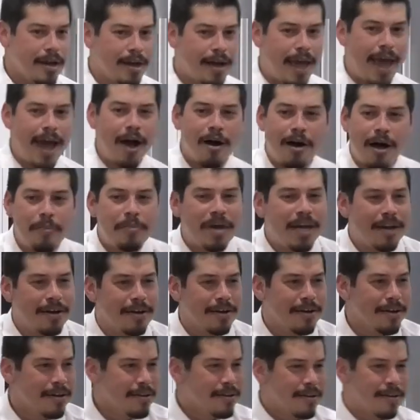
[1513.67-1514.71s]
How, I
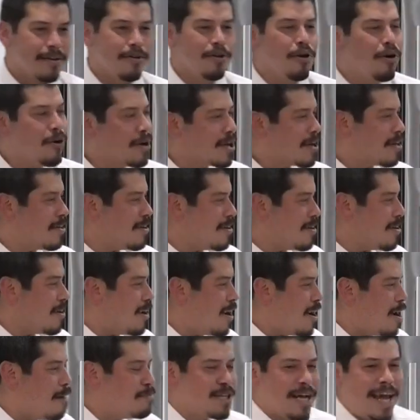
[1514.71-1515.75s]
mean, Look,
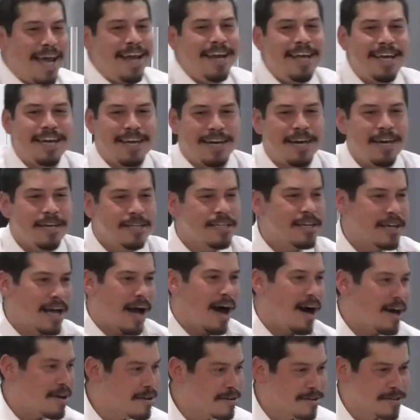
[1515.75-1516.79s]
I'm, any
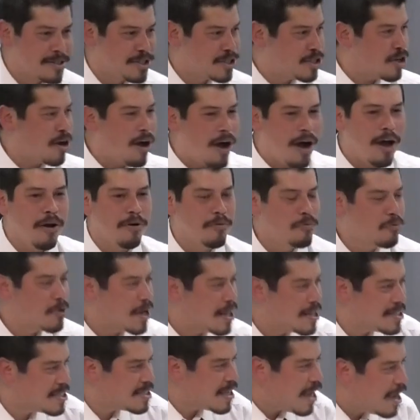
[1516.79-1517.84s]
kindergarten child would
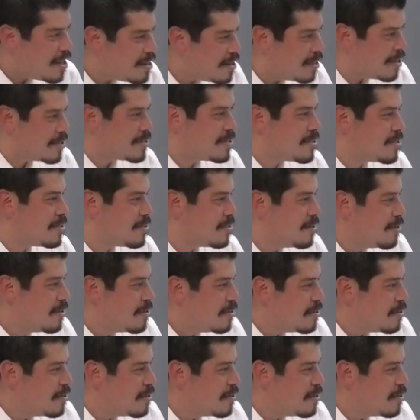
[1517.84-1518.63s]
understand this.